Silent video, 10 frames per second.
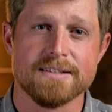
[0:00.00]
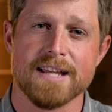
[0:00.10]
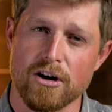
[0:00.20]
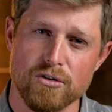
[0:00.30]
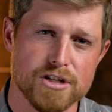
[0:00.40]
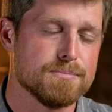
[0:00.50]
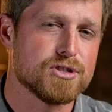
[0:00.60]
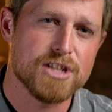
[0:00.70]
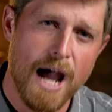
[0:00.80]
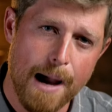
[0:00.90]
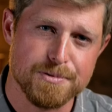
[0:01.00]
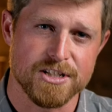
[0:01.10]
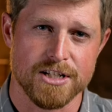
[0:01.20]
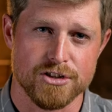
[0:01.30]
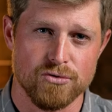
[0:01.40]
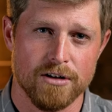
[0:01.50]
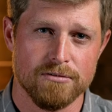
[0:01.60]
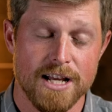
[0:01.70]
terrorism stops in Israel?